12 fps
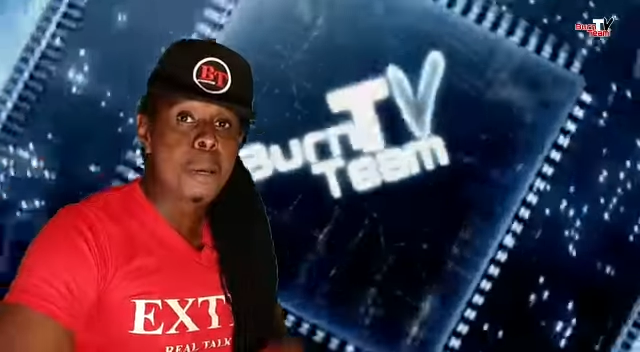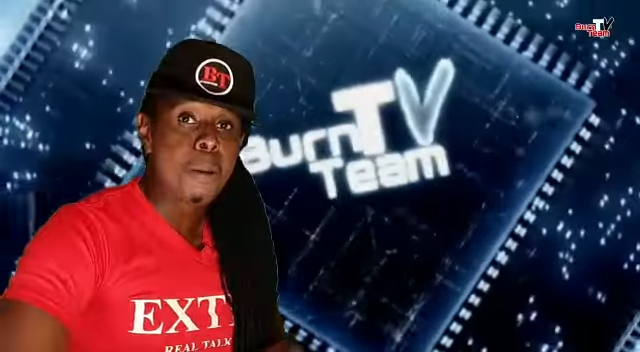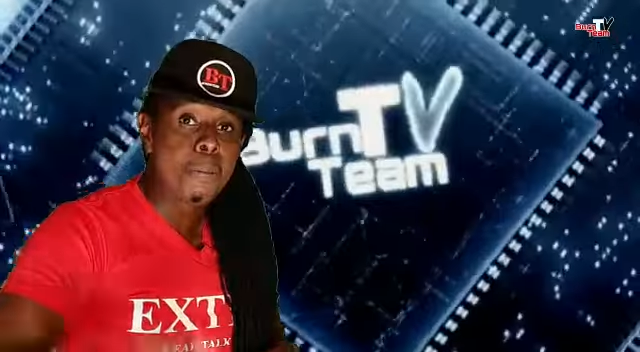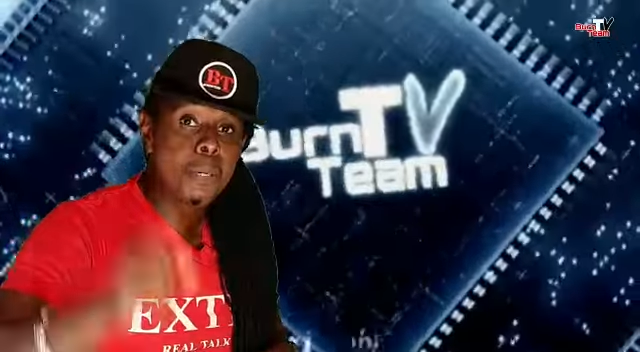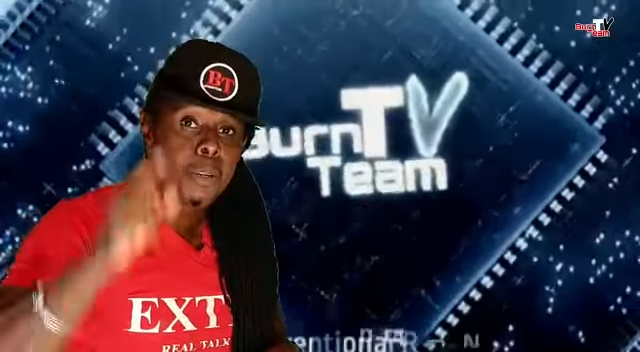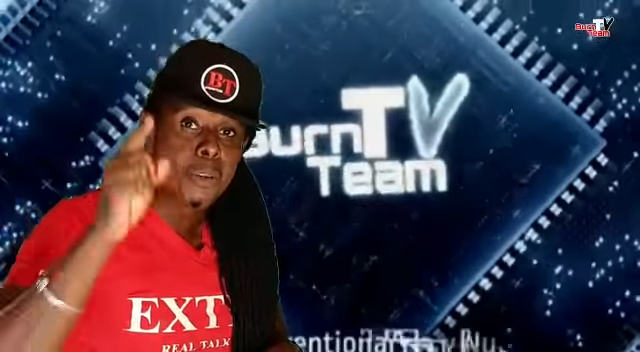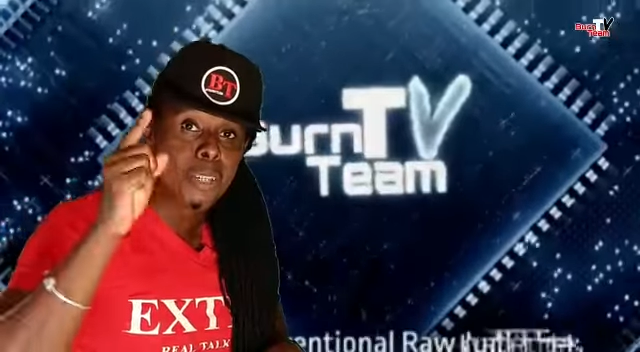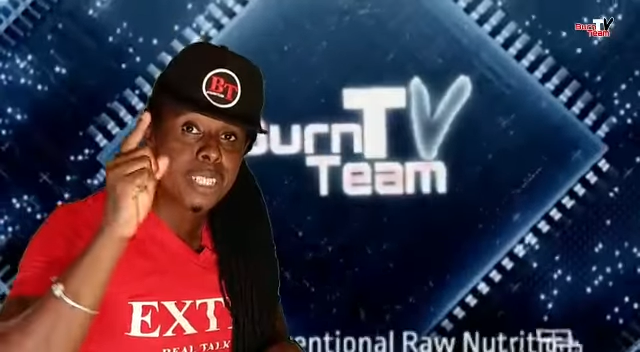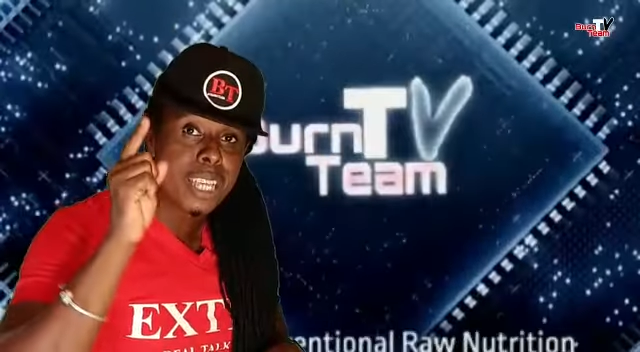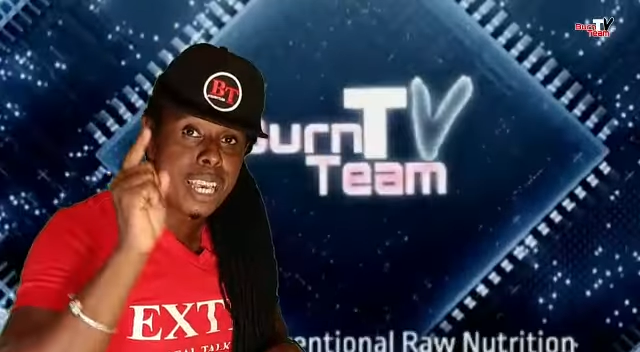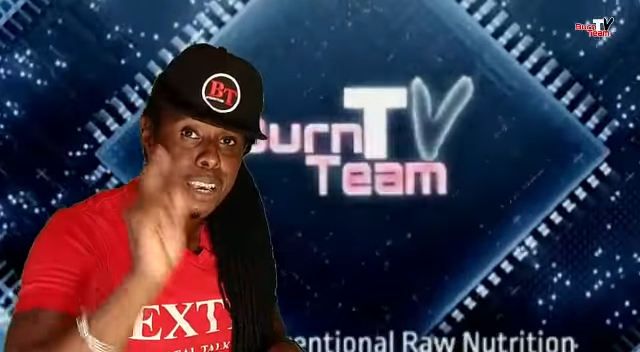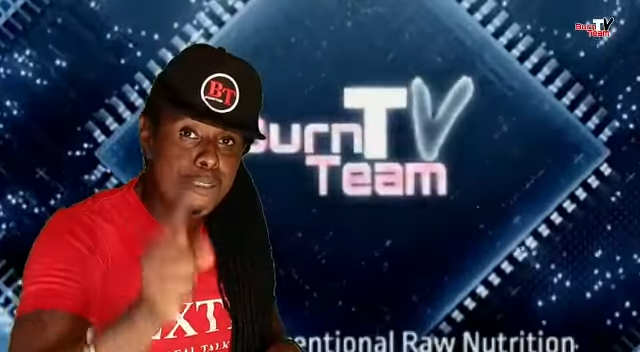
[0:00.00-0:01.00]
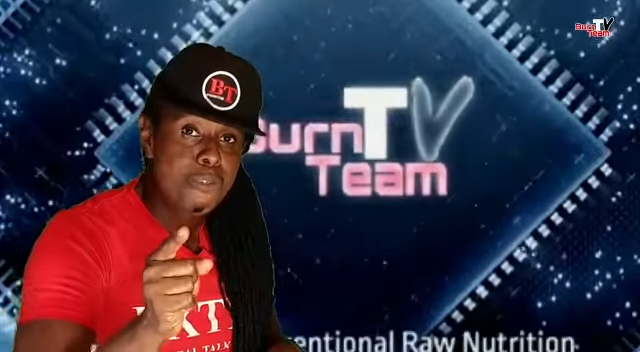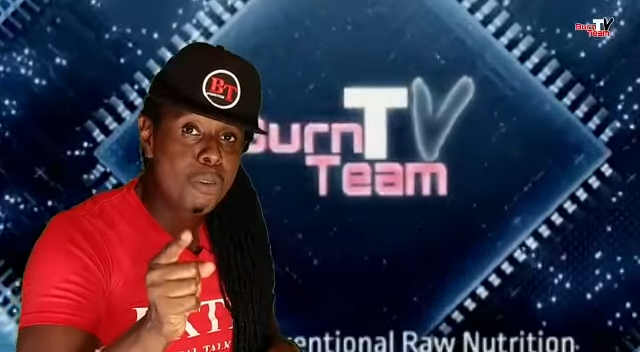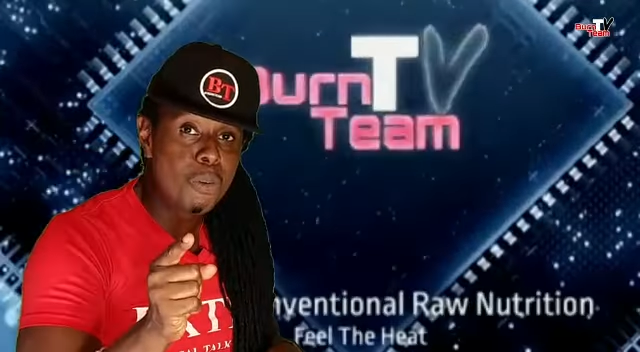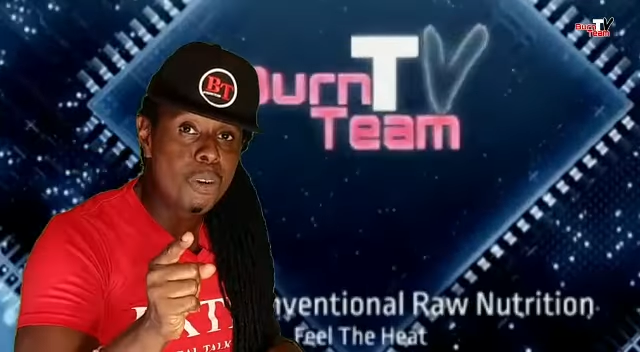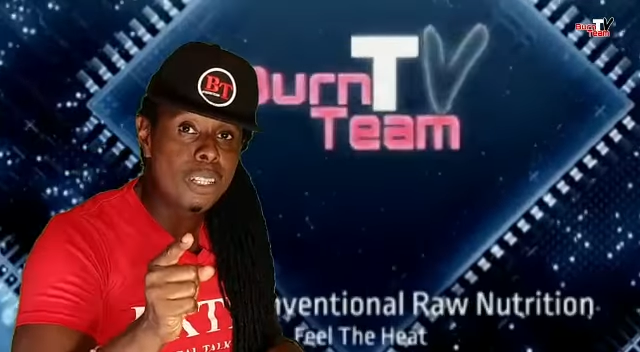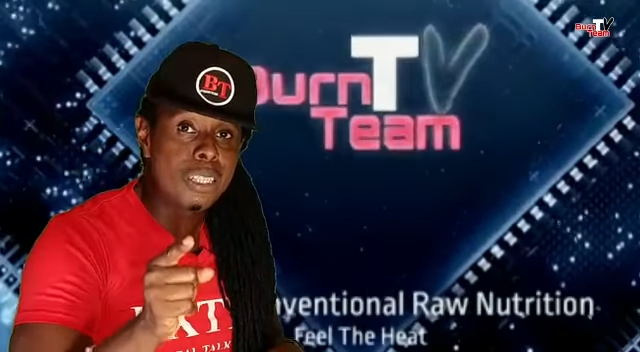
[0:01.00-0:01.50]
because
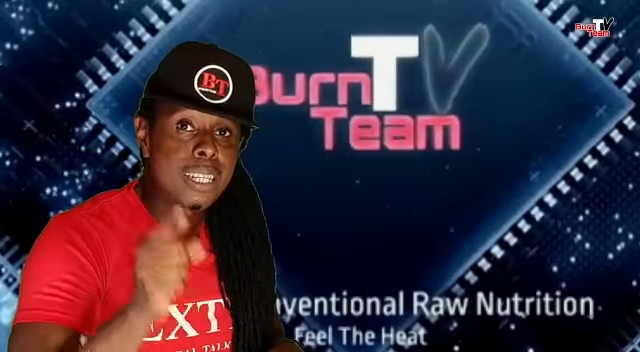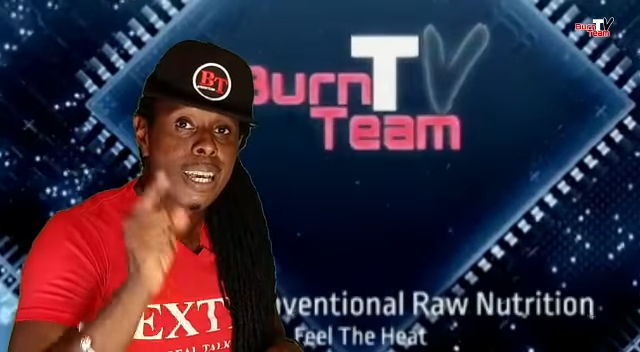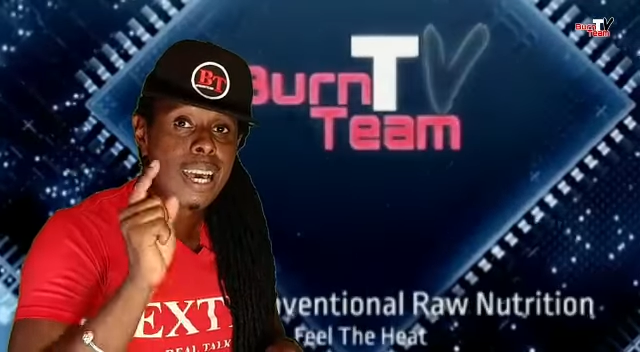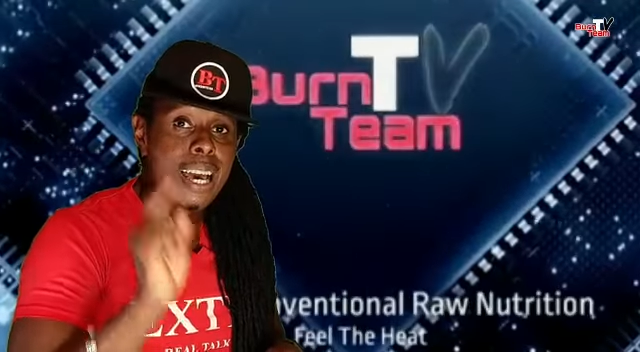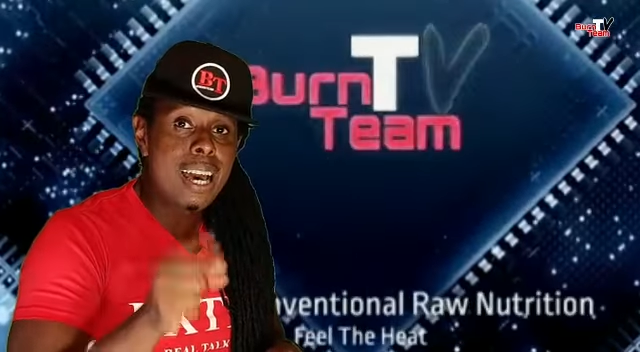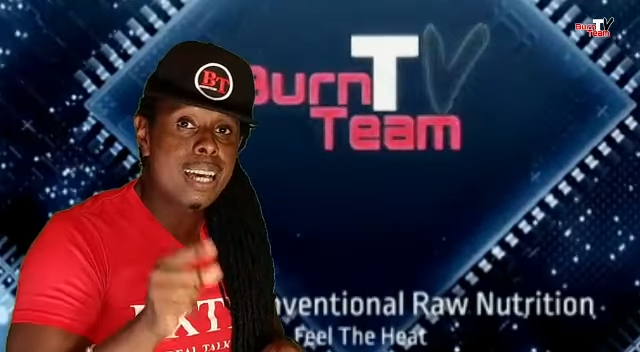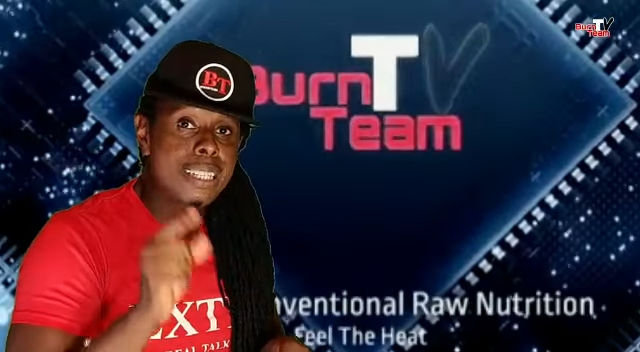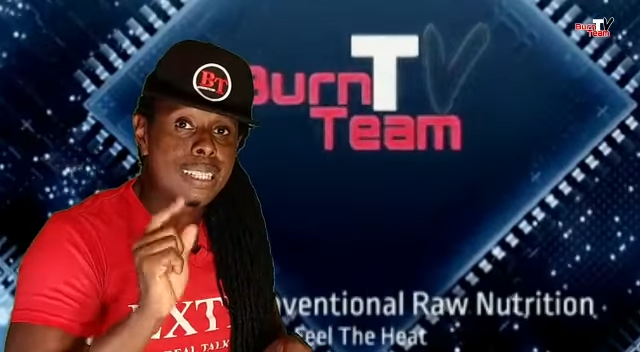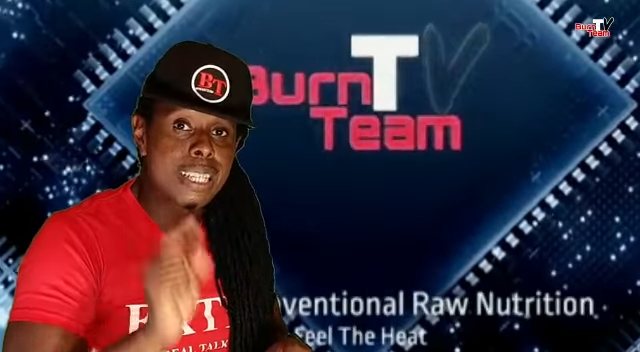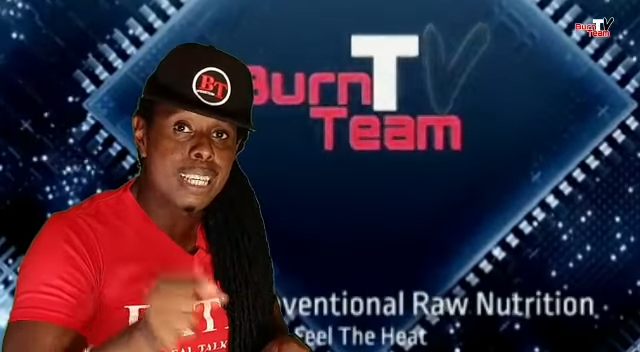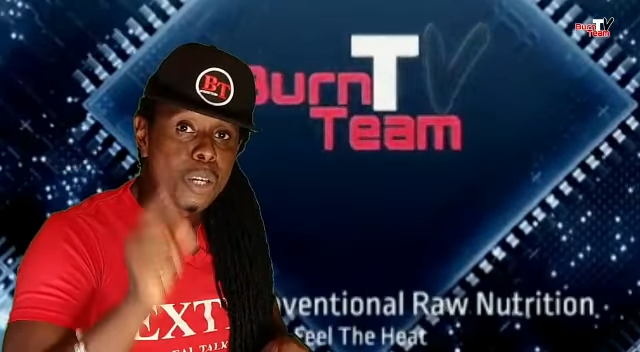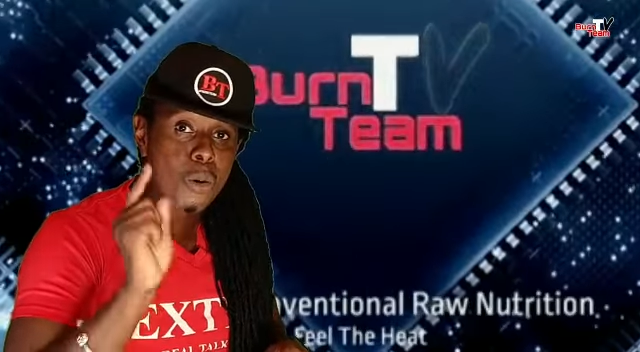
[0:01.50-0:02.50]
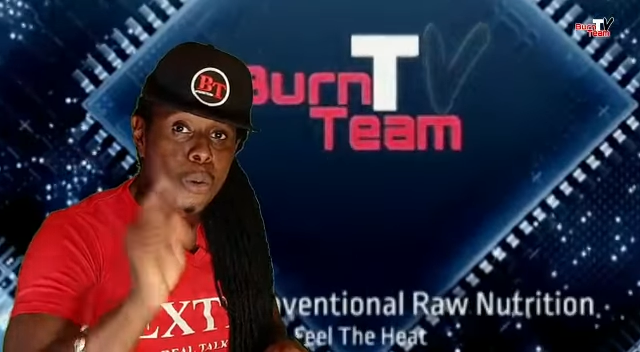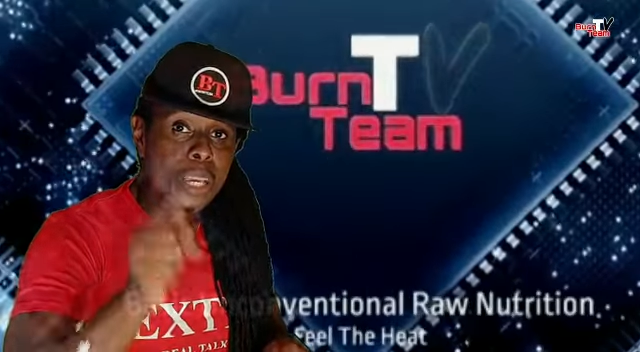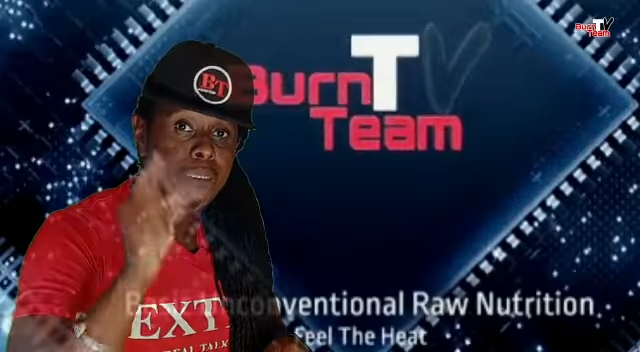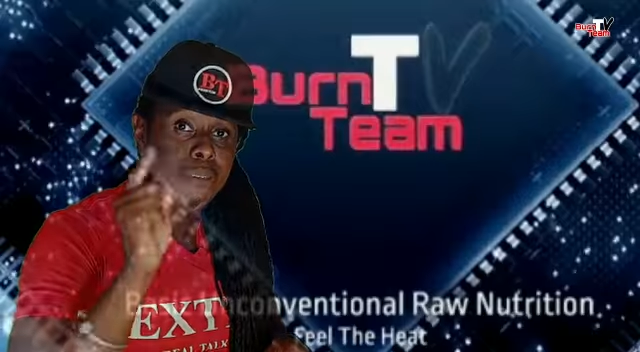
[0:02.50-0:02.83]
everyone has a quick